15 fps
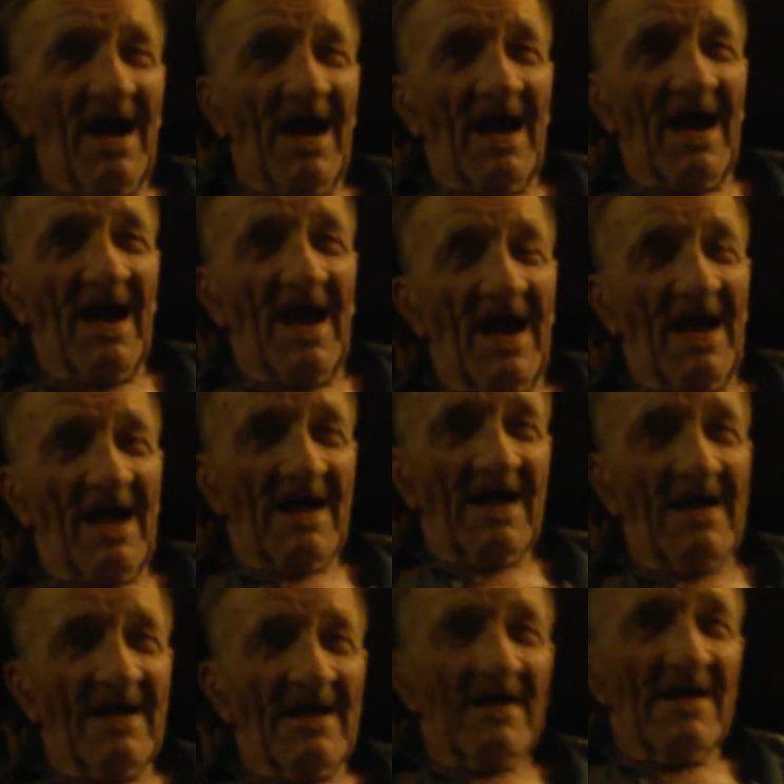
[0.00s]
all, but
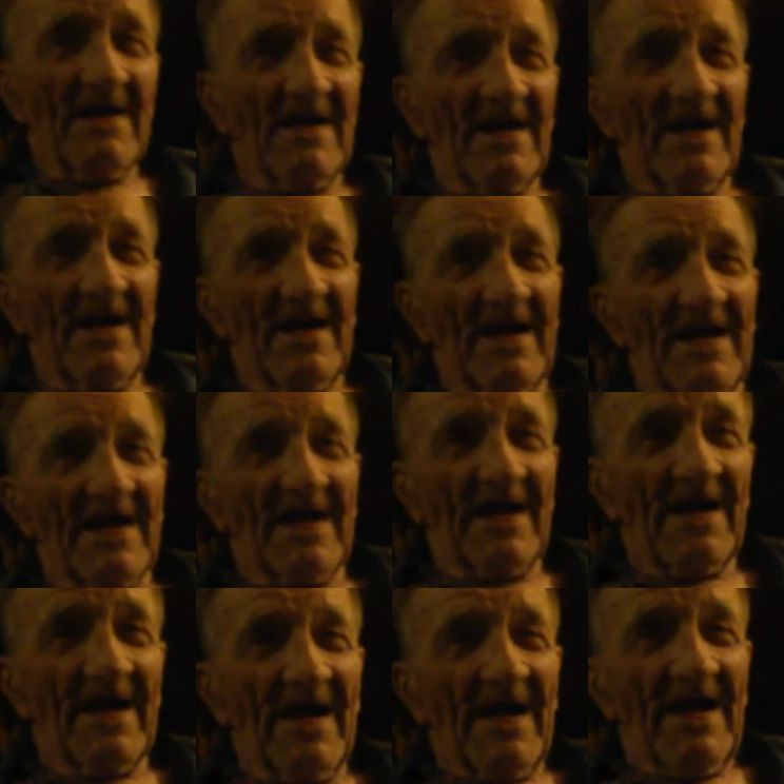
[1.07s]
you brought it up
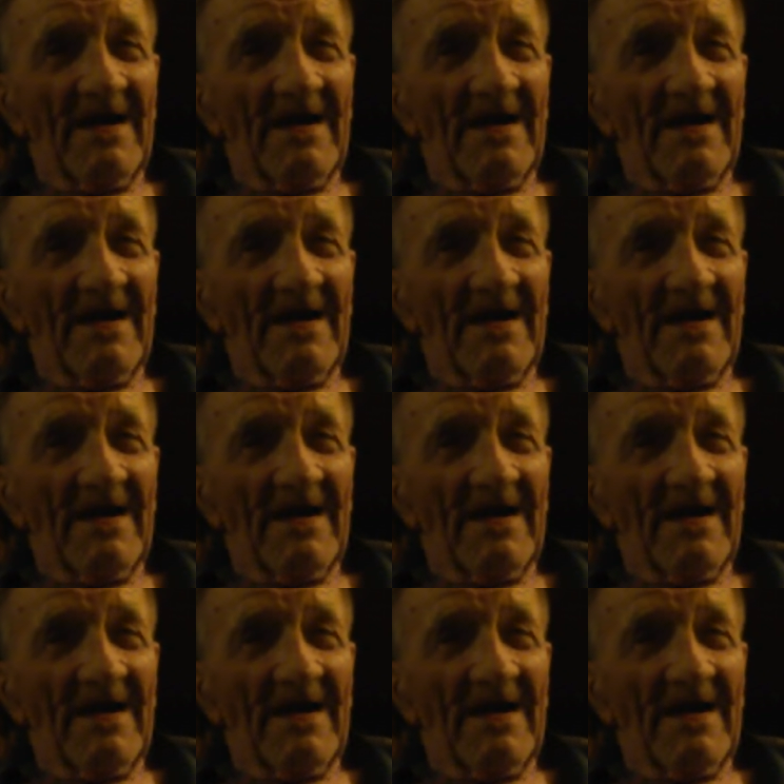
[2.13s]
yourself.